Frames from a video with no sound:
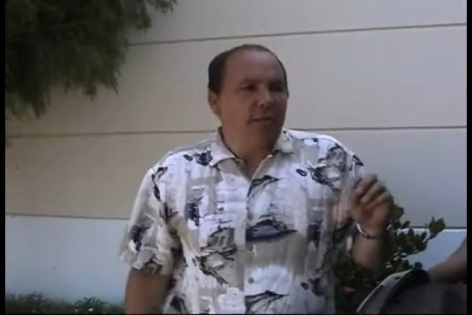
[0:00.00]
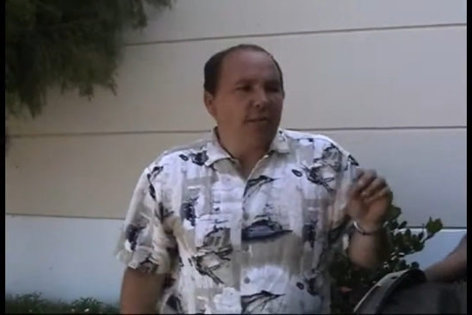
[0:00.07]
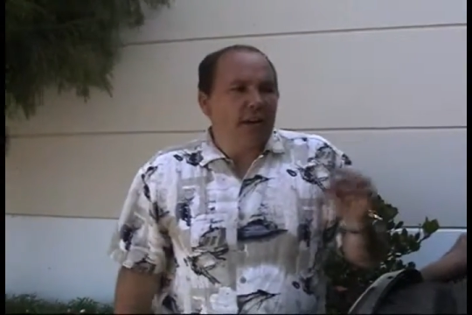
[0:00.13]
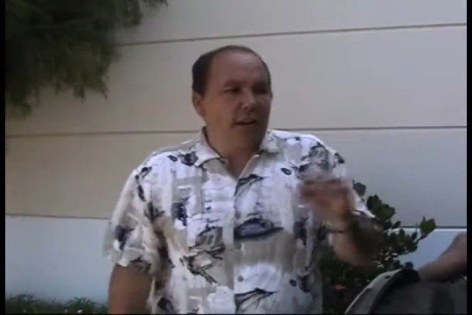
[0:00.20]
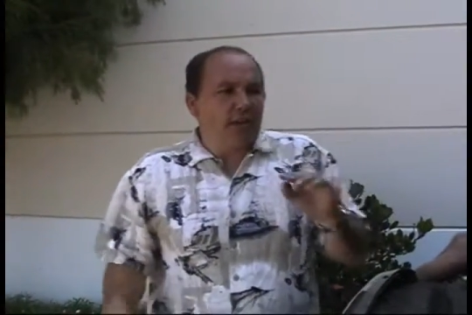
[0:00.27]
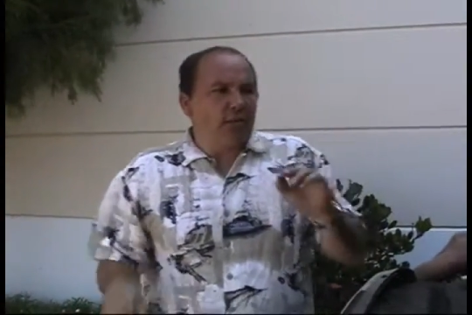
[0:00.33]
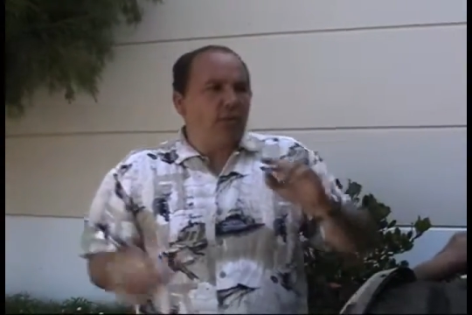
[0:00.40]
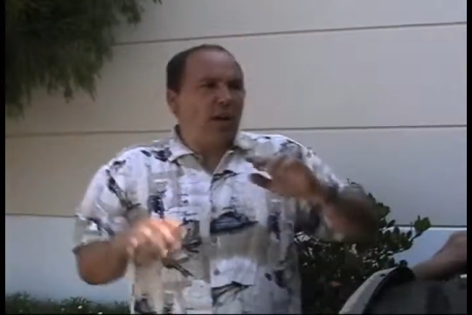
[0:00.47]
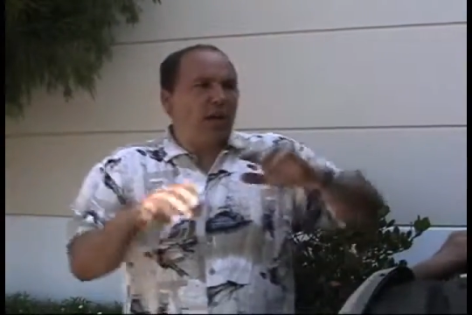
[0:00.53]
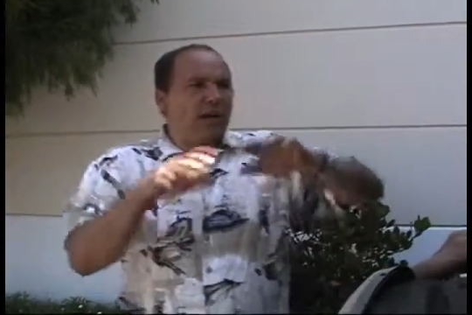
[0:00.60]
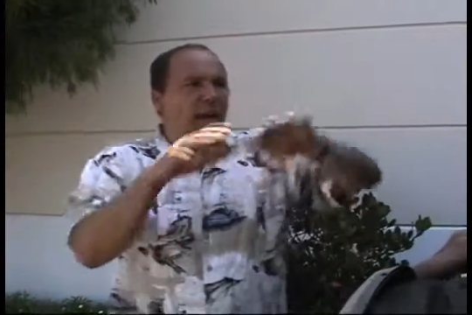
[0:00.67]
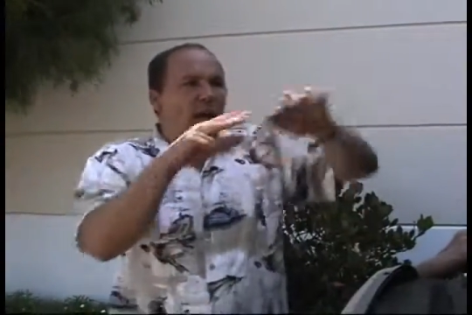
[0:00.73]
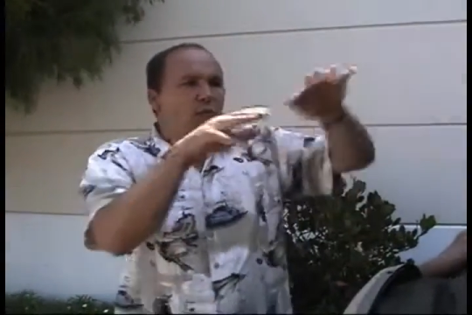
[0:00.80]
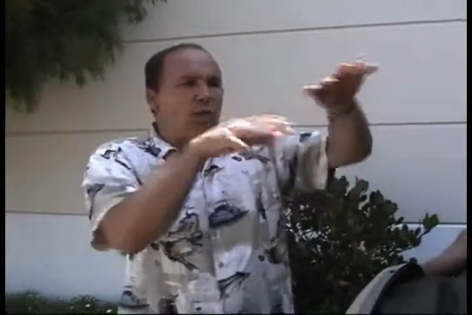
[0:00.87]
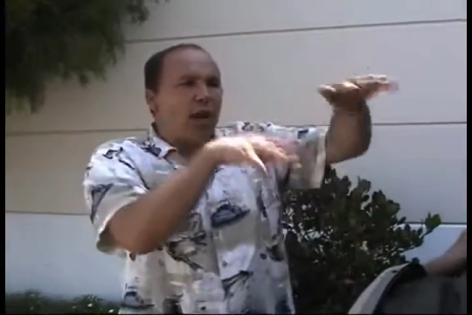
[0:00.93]
But right
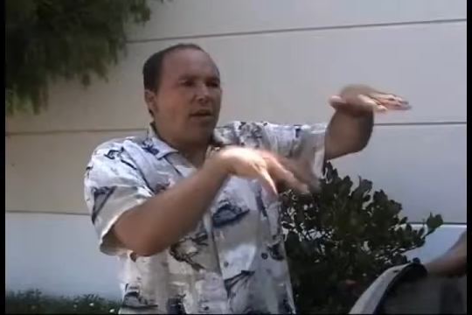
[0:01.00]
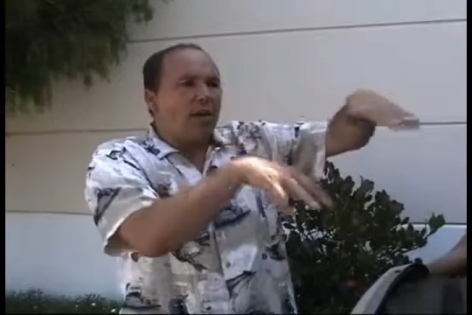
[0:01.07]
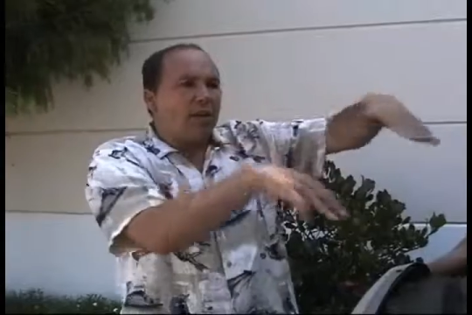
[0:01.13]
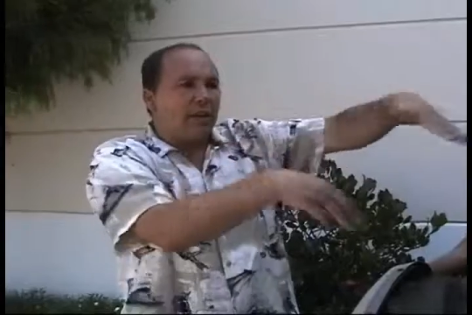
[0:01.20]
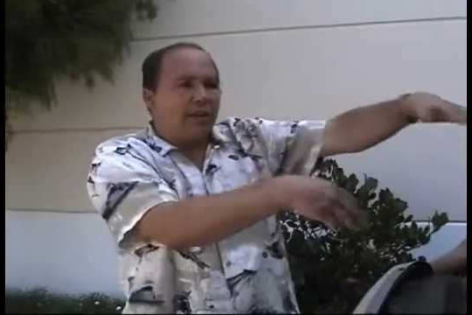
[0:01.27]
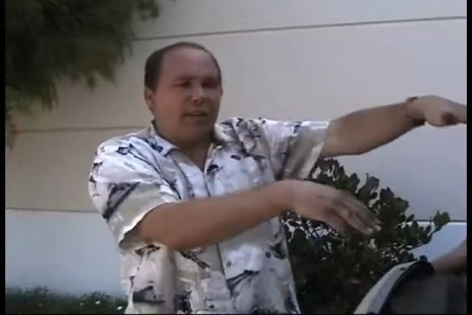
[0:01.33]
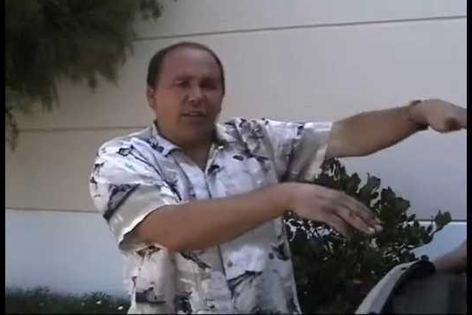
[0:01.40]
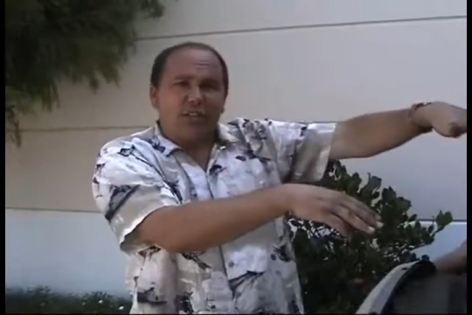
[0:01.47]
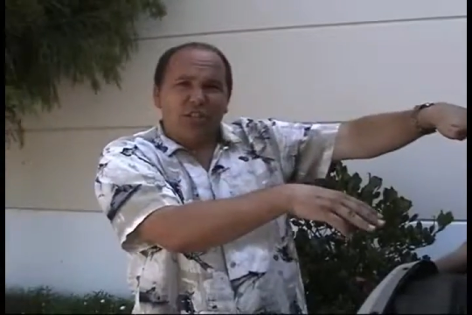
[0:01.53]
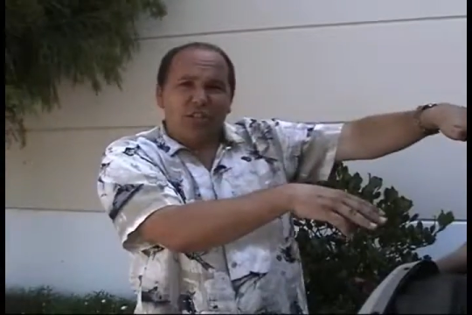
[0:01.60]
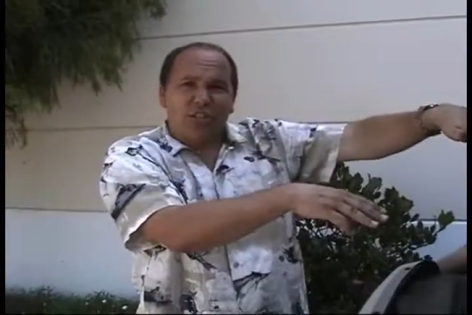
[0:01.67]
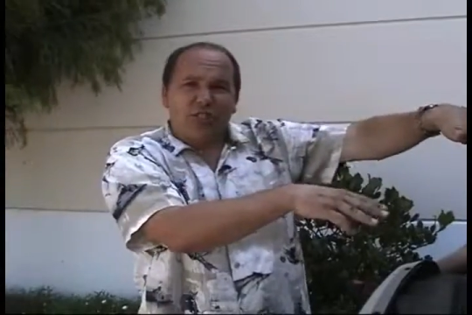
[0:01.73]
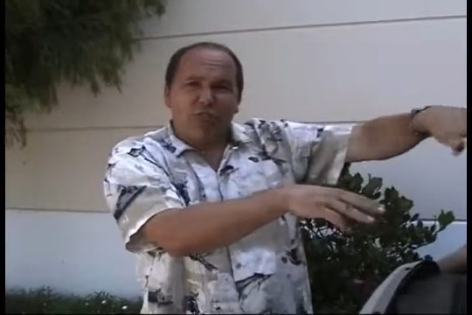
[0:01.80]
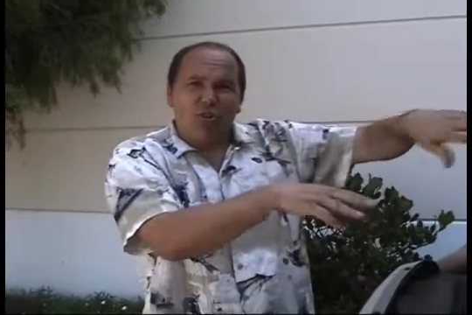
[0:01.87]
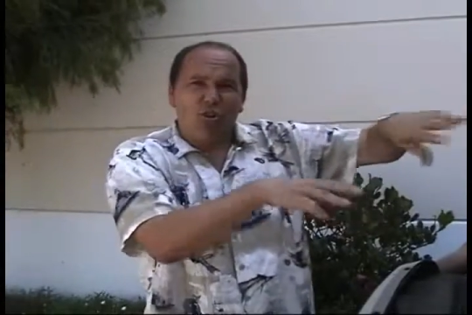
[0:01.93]
now, rather than fish
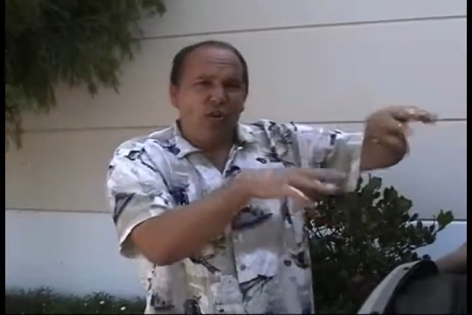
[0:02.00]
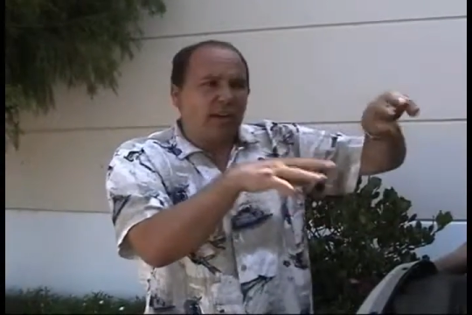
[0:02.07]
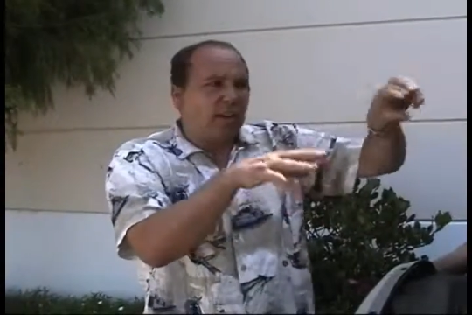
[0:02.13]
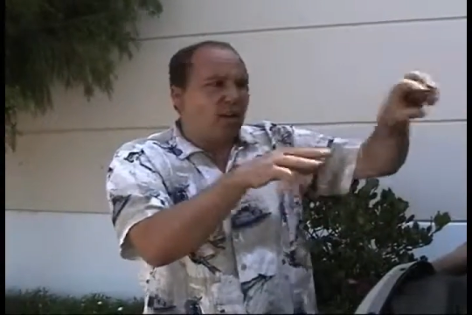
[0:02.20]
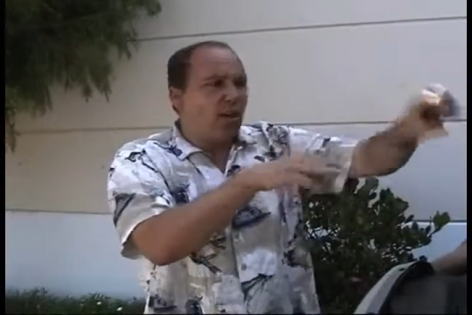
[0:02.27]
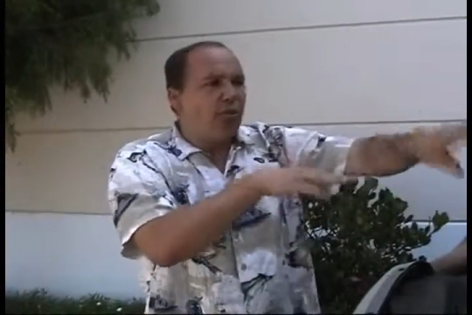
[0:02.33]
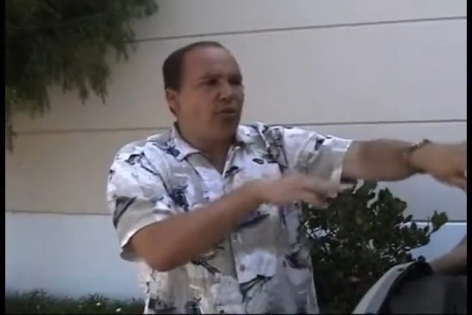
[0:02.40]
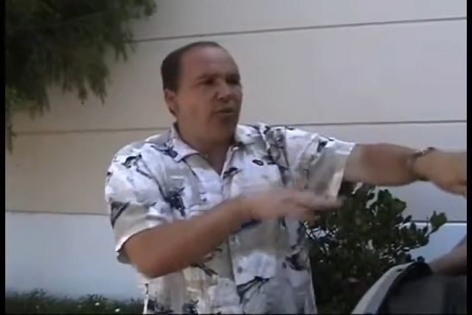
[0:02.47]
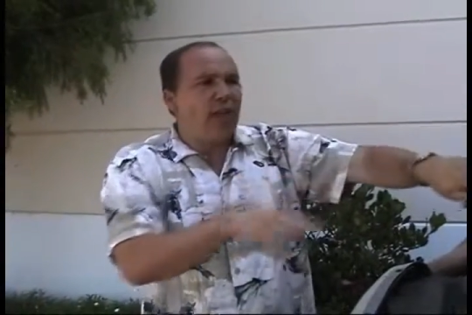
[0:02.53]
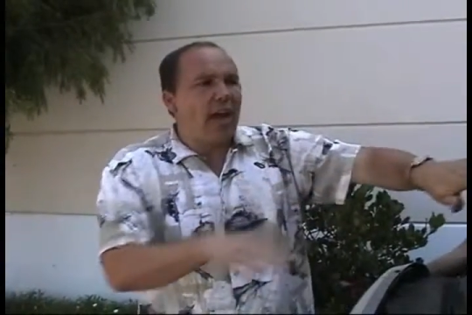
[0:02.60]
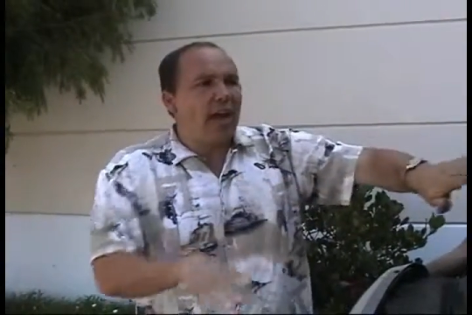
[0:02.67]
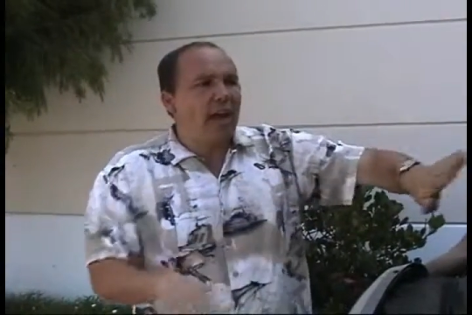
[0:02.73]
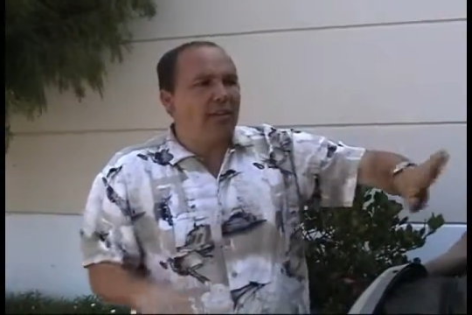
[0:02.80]
it through and go through that,